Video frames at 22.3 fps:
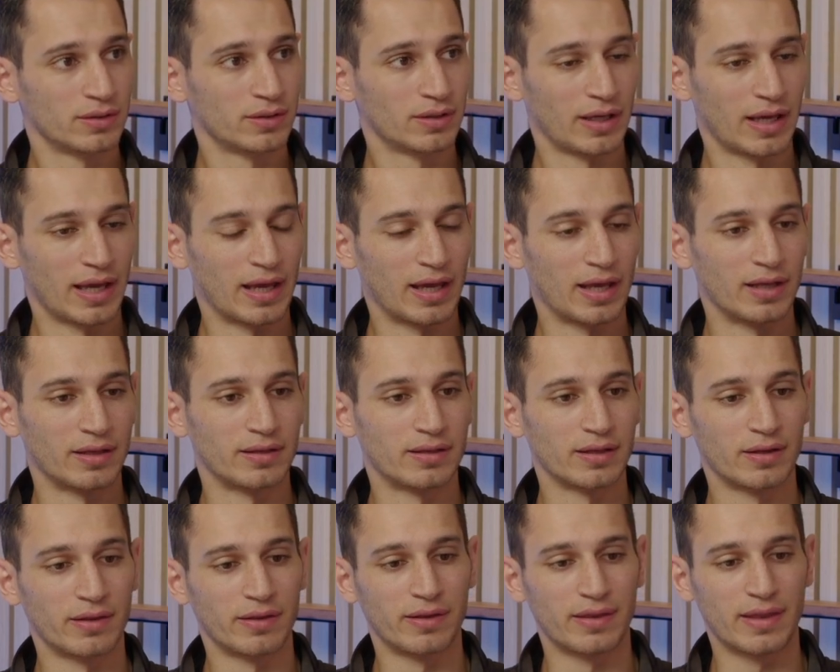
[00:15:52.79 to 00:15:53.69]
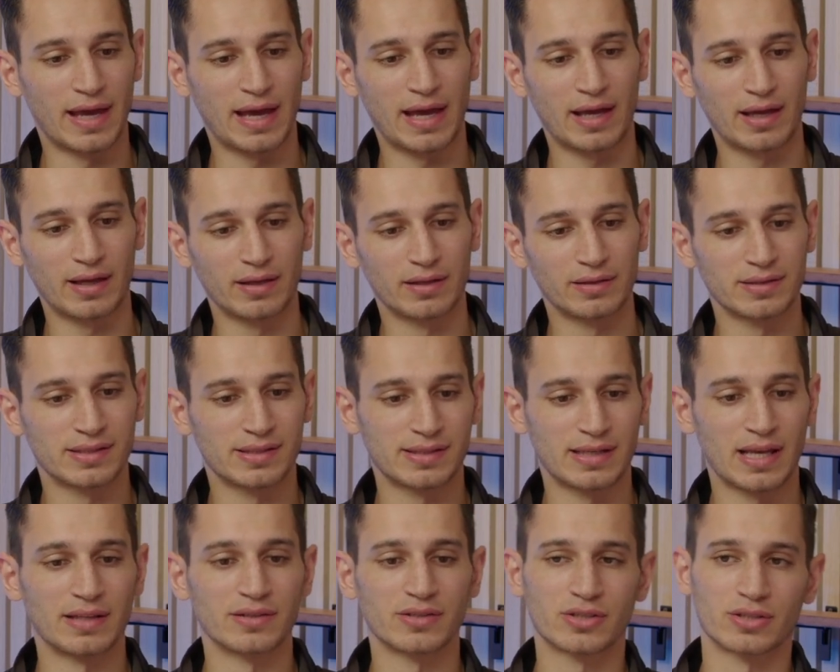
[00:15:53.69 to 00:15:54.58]
And that
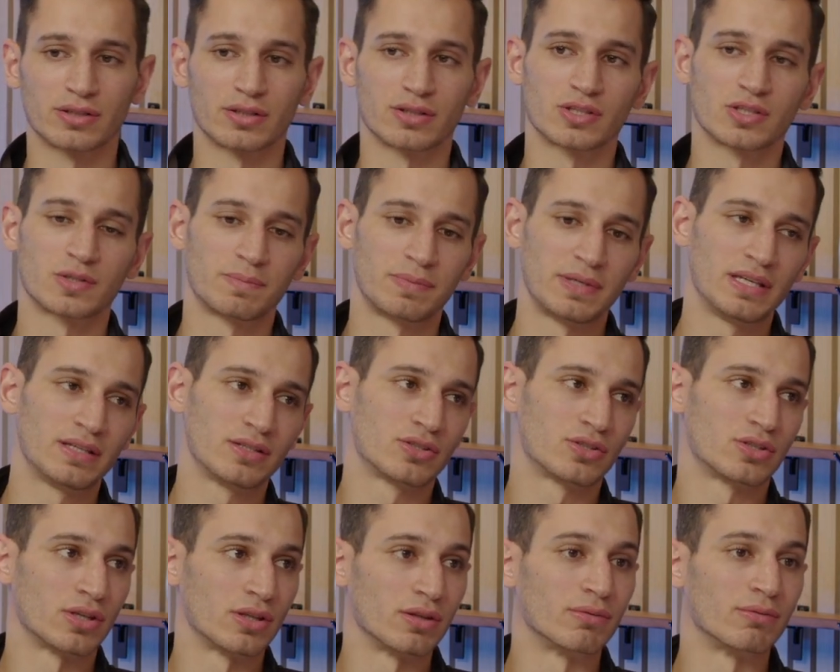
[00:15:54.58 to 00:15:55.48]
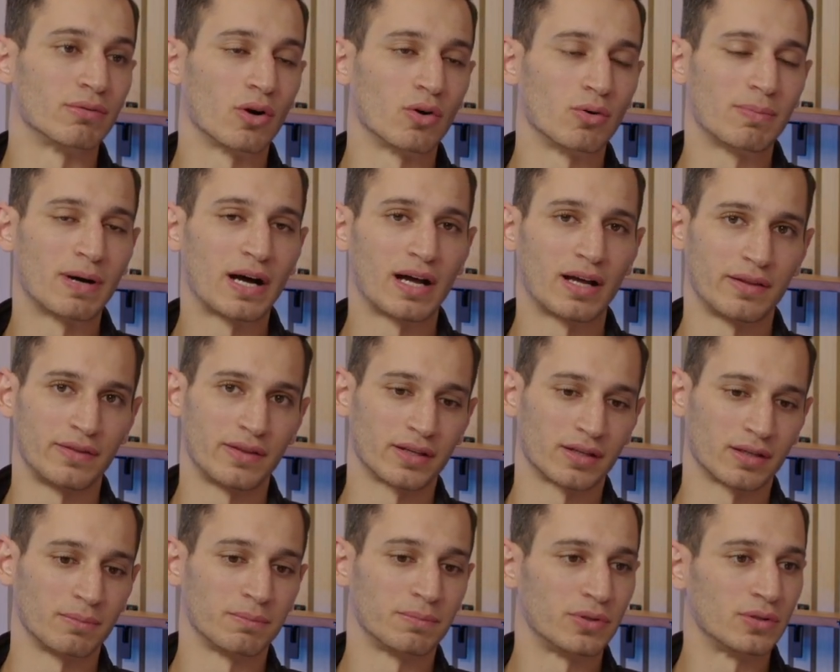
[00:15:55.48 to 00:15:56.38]
sensor speaks to the robot and the
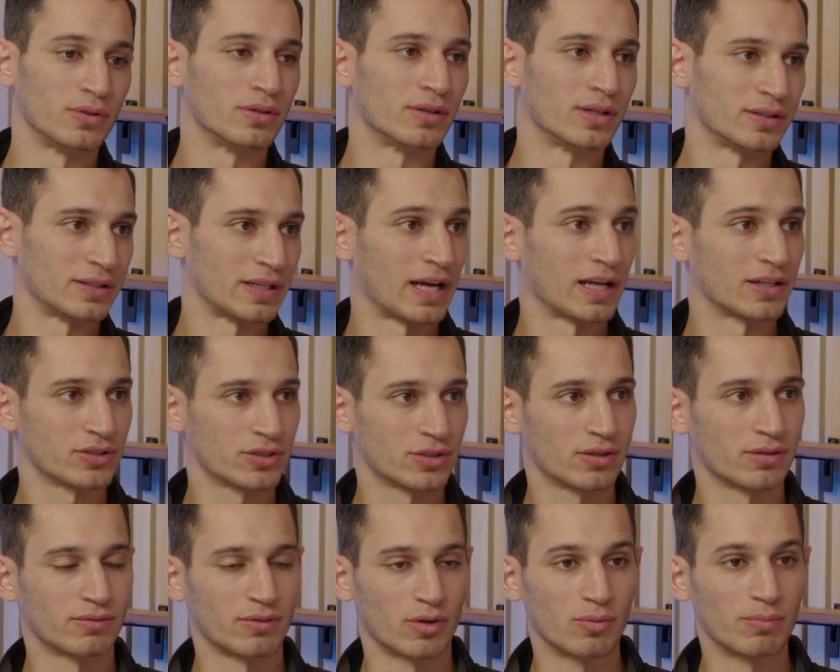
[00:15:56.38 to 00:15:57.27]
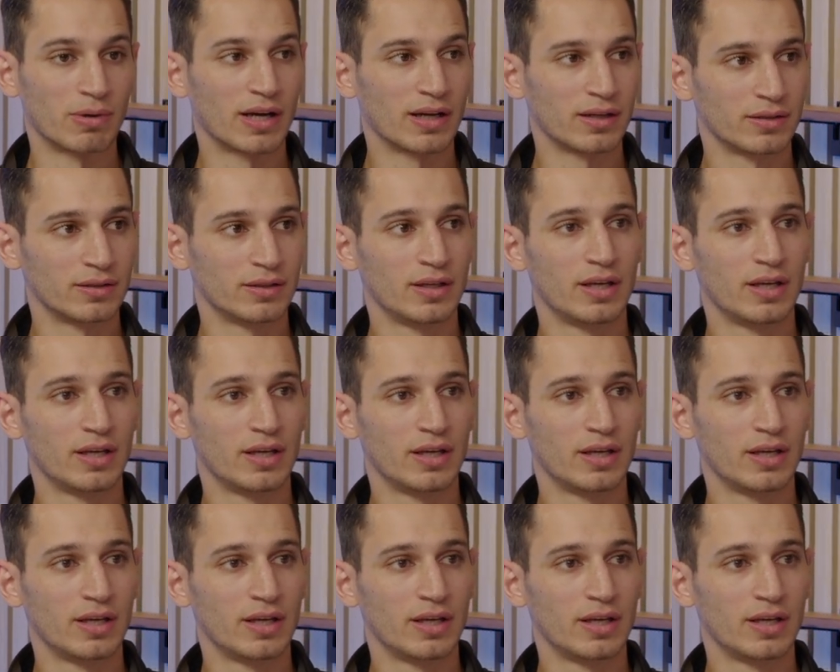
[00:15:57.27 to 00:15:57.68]
computer attached to the robot.